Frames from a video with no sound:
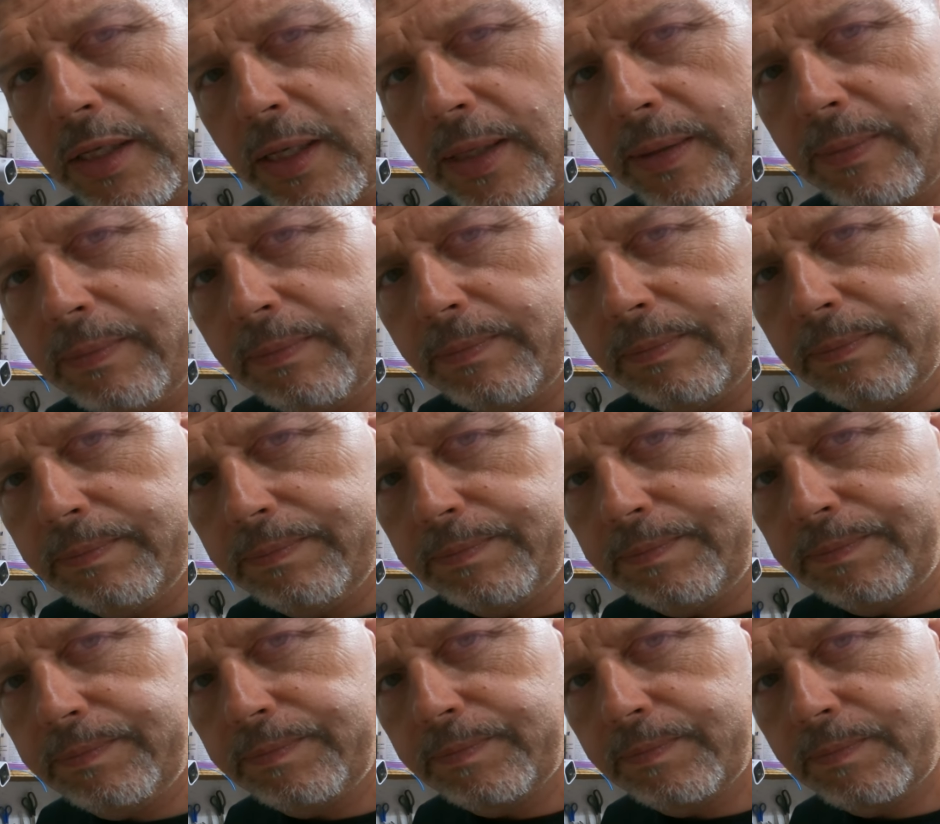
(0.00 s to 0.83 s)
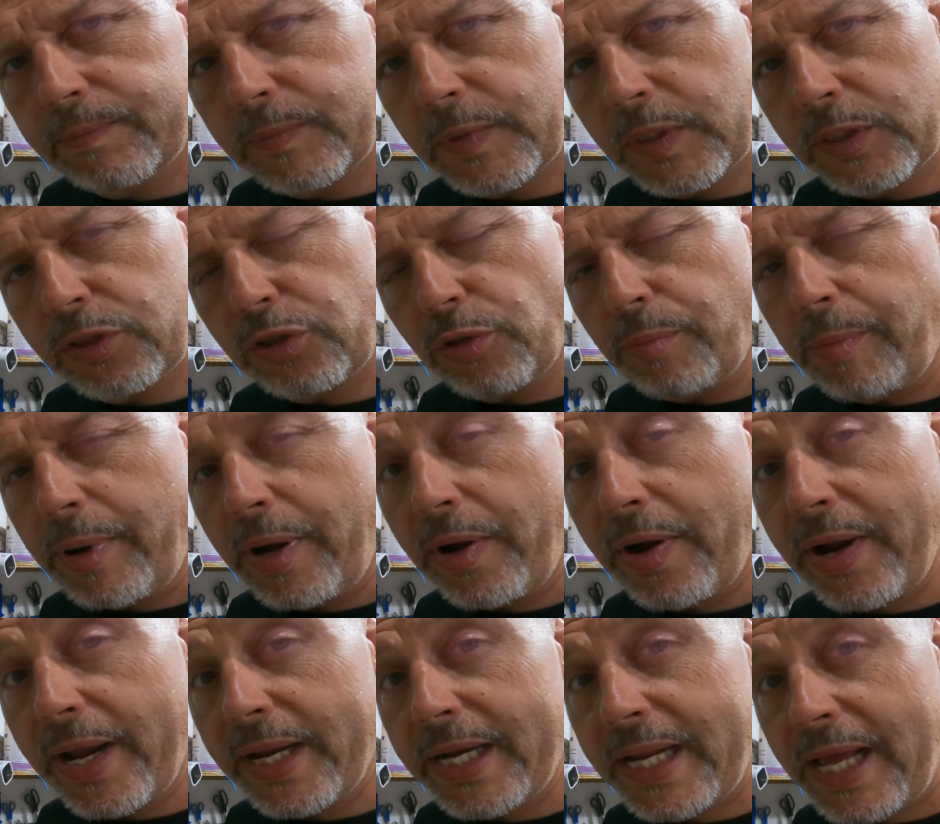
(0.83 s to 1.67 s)
um, so
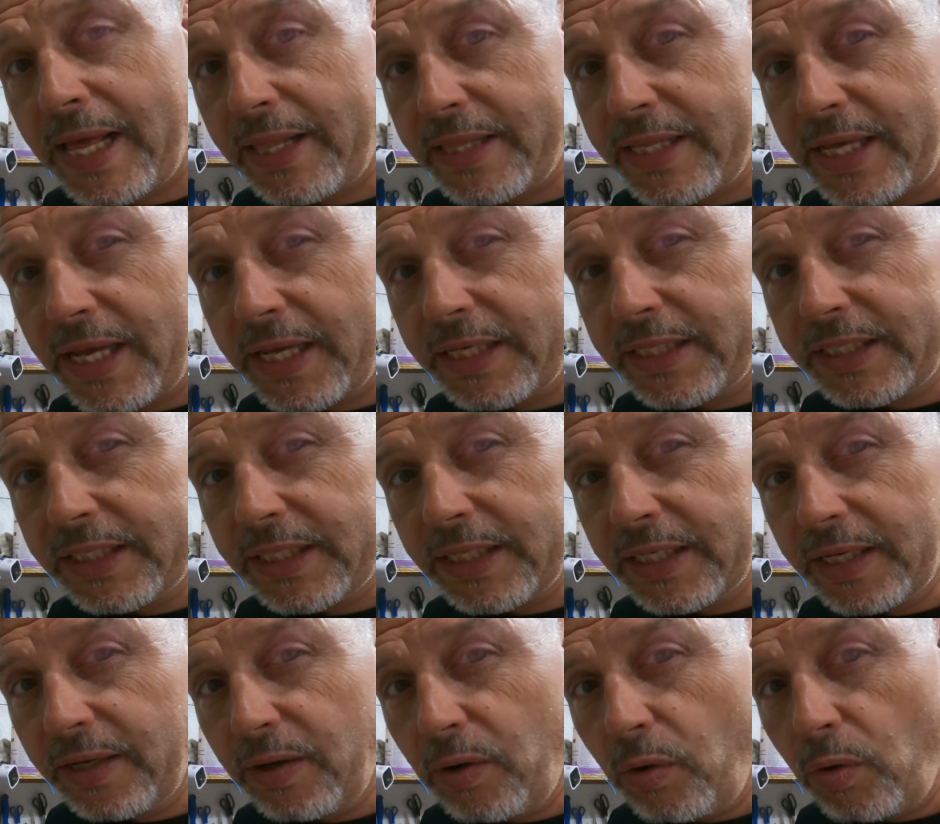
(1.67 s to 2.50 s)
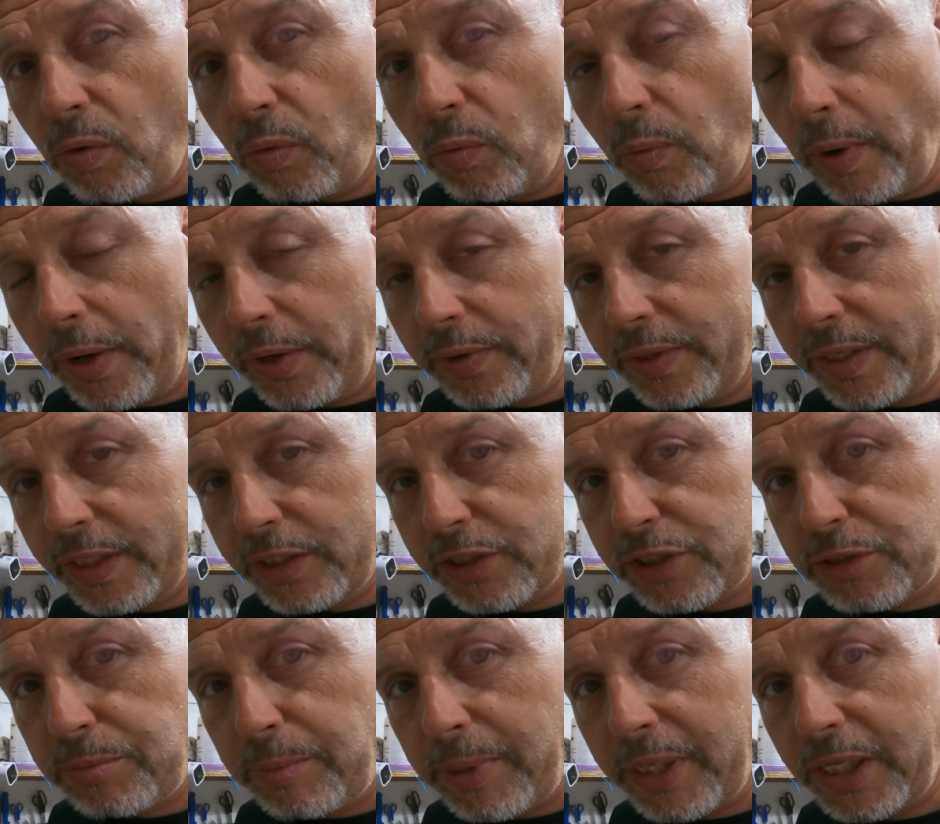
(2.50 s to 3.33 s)
Marianne had the idea, why don't I
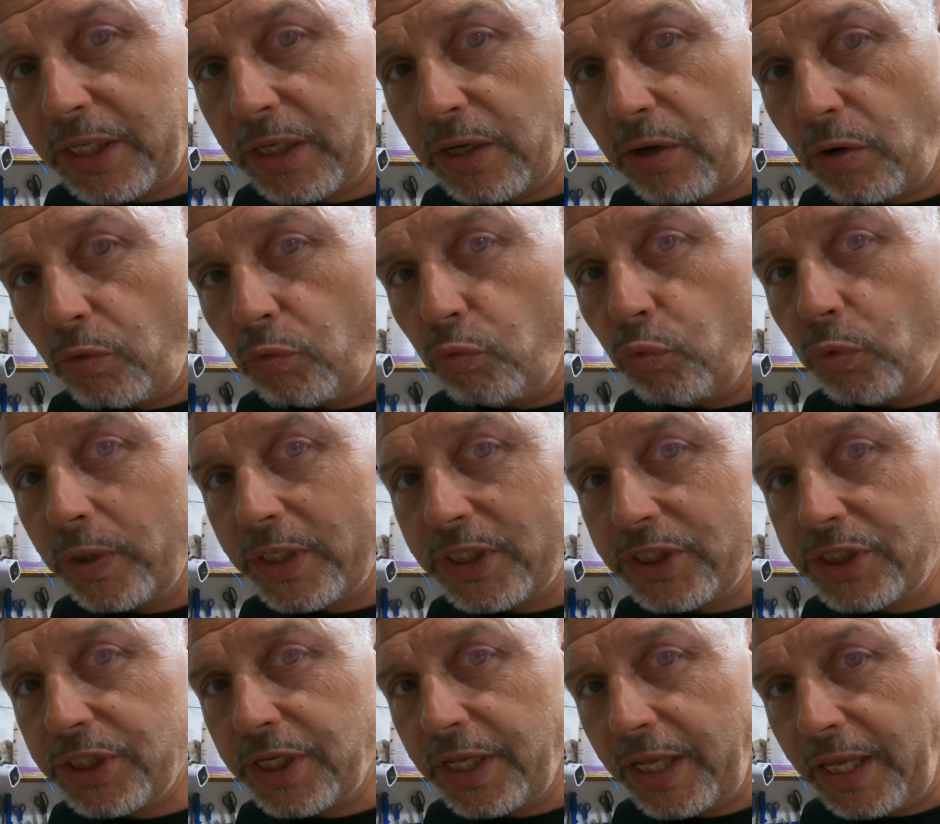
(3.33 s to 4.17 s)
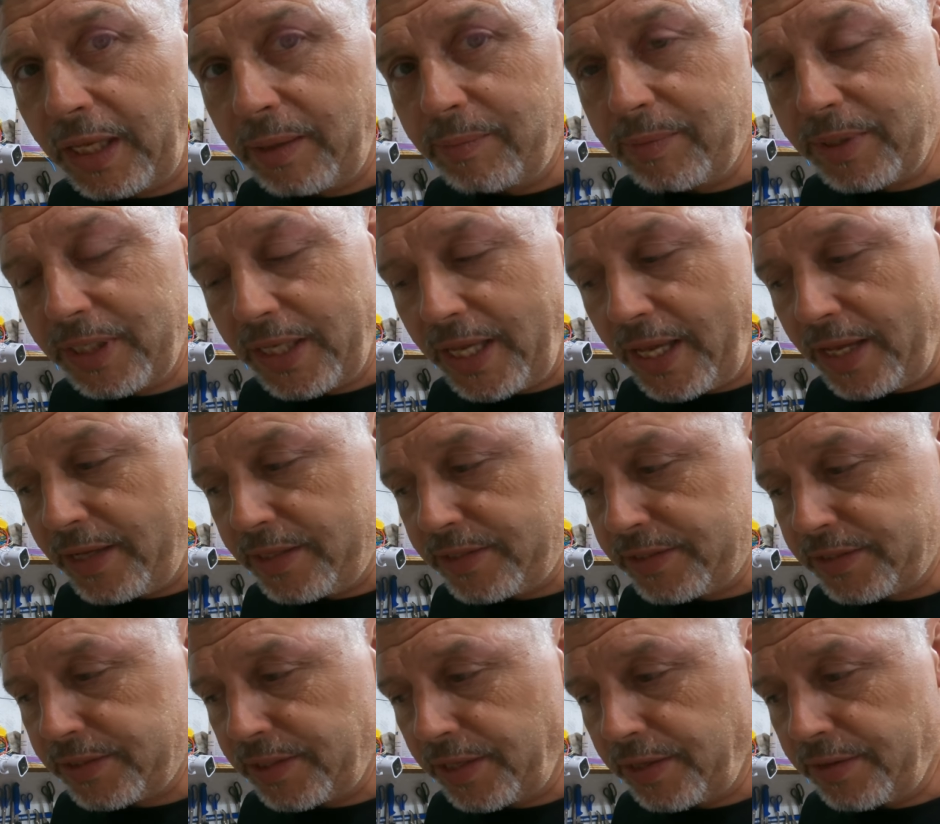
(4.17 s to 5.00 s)
just make it a rigid A B
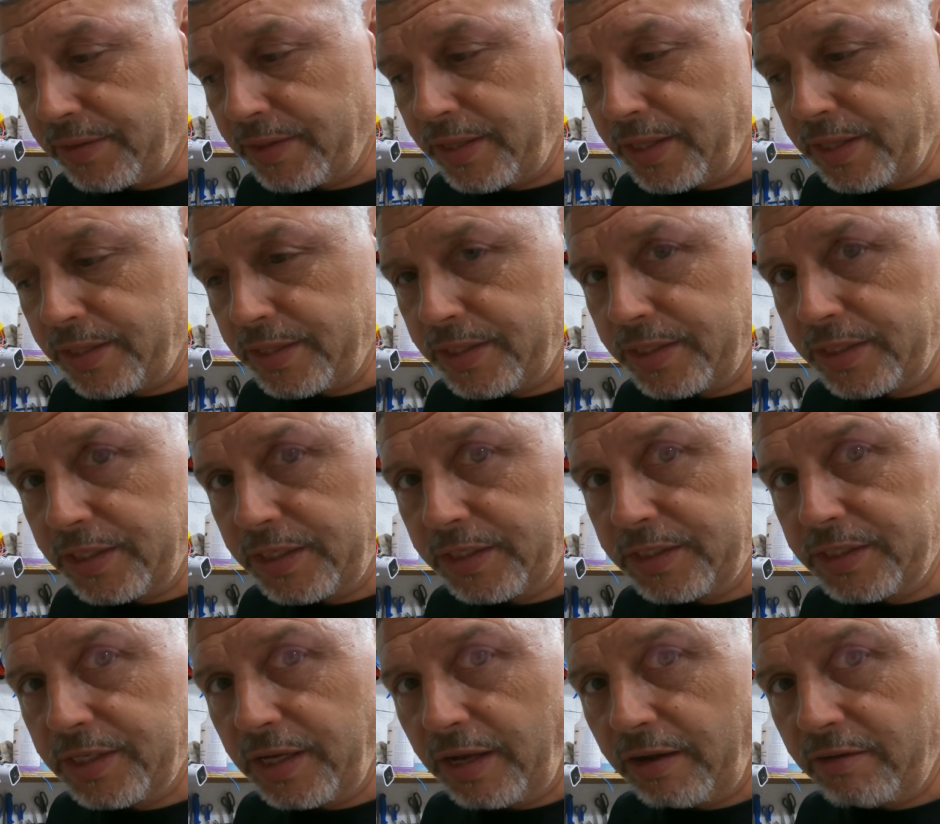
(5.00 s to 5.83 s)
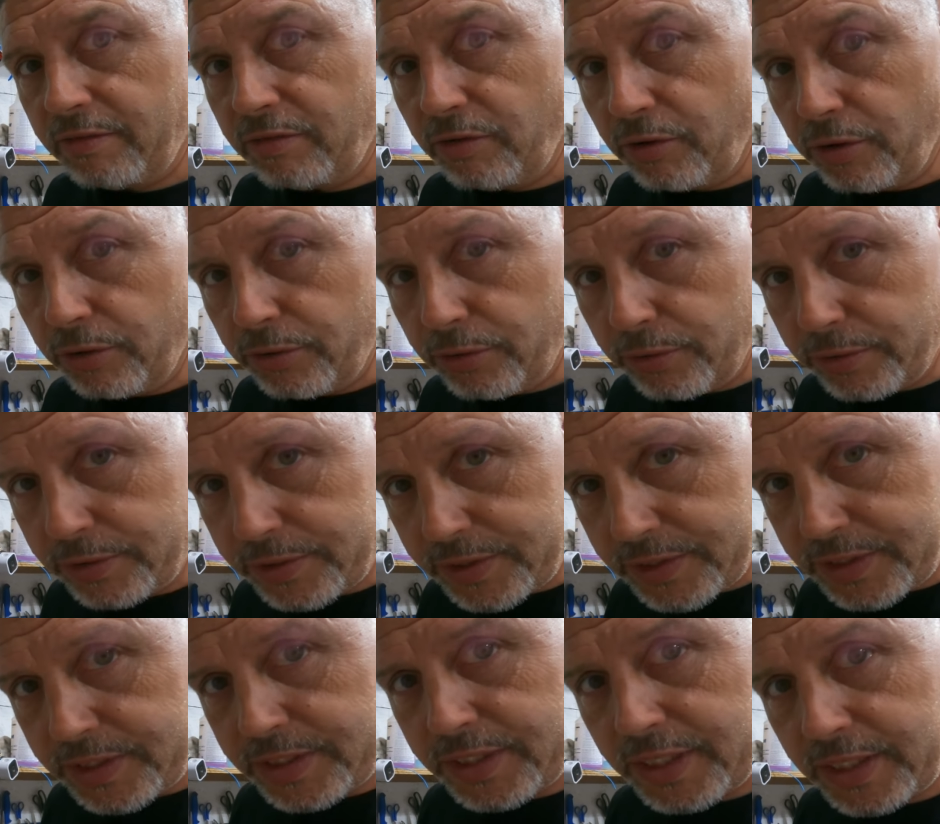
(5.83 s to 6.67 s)
S, and then the diverter
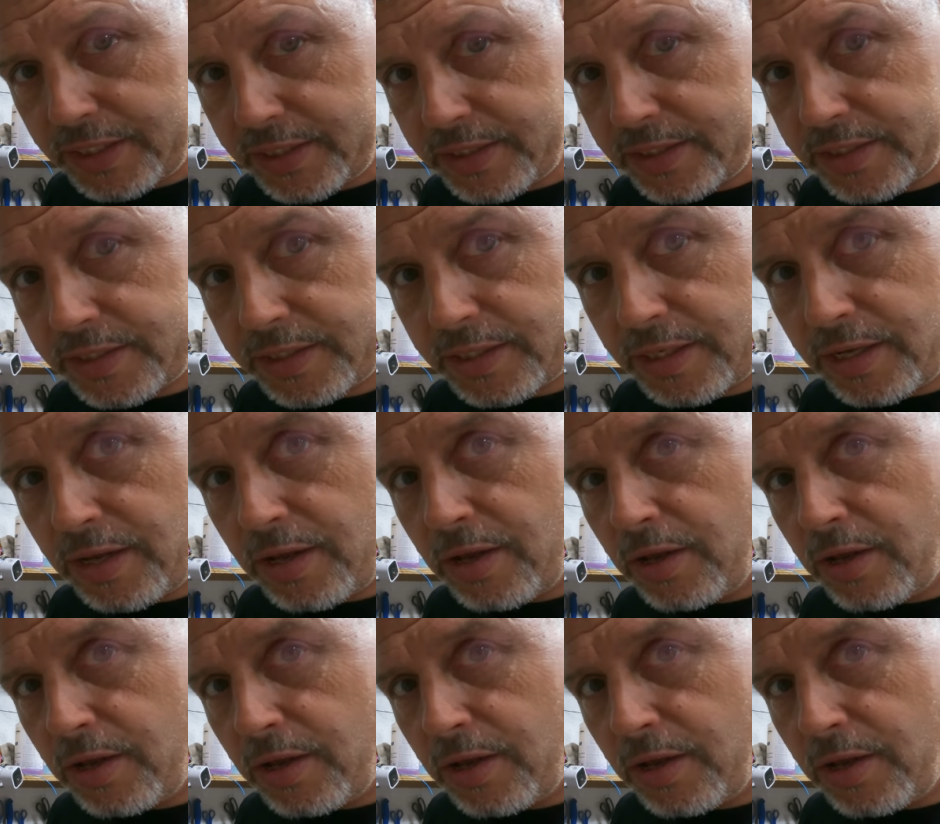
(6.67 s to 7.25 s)
sits